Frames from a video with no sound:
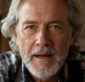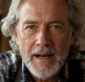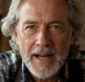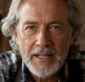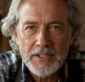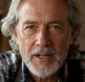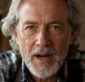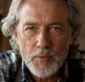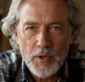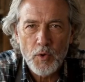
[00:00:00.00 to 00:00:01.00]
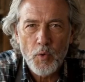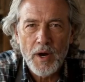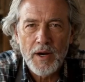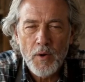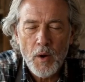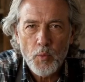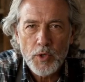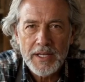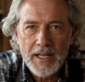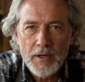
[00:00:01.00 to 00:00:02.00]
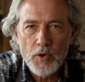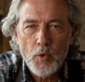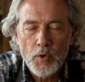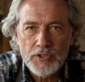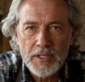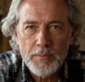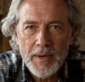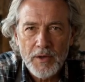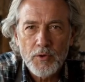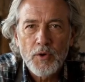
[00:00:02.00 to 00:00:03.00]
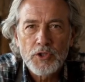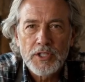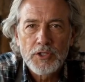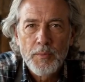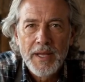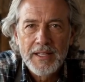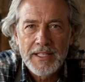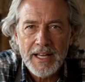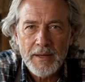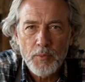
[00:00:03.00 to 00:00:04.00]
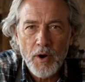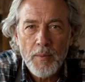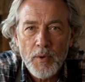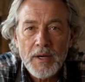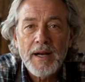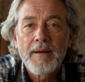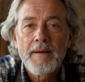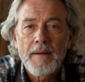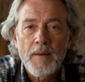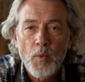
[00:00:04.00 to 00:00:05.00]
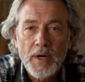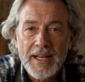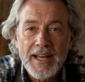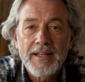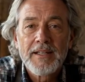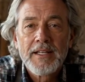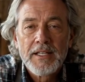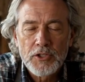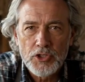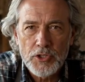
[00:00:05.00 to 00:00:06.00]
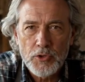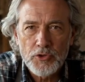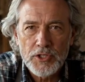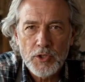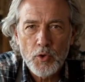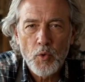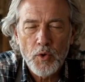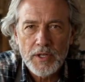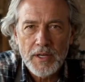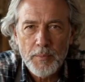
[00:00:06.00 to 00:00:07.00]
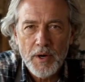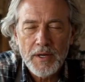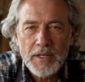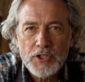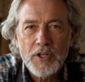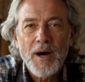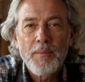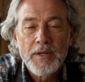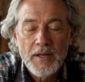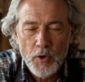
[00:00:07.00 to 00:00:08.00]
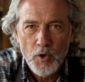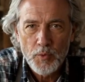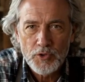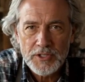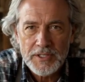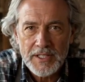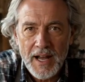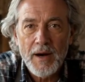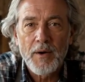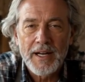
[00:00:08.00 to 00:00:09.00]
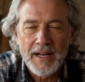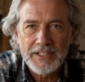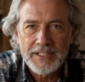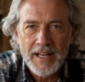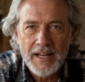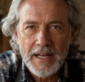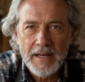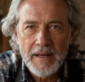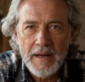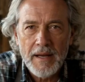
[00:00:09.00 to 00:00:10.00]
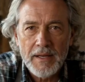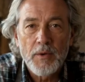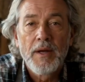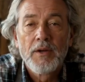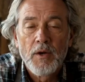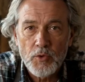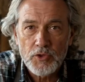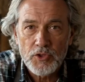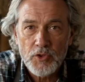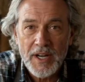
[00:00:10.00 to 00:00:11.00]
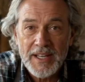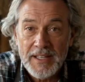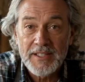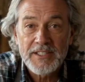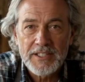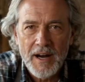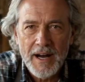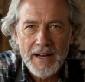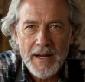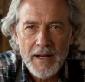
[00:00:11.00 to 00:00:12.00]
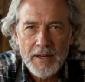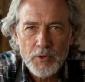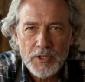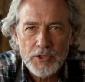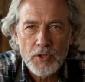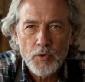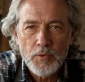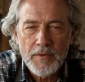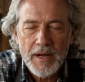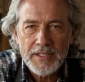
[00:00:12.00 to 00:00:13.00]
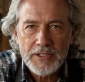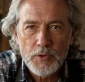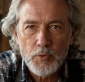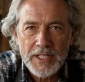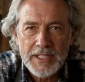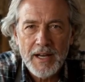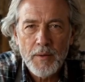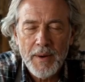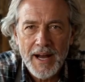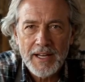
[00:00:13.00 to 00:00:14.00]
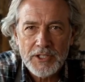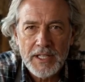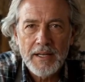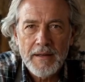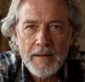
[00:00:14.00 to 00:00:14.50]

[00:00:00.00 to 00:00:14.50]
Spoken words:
and does not require a weekend course in metallurgy to maintain properly. What gets these chisels ignored in American shops is almost entirely aesthetic. There is no striking design. There is no fancy retail packaging.